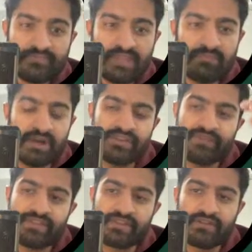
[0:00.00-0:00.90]
But you
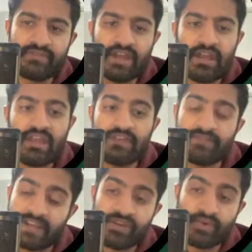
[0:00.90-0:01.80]
have to think of, if
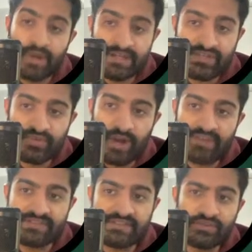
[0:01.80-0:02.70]
I get Nwangani
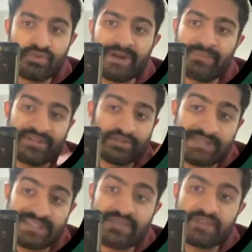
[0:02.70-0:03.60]
Tawasi, who am I
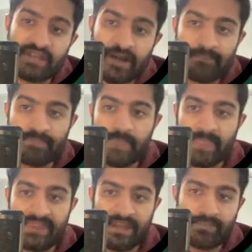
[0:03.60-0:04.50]
potentially giving up
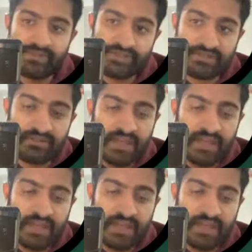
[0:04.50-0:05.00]
in that position?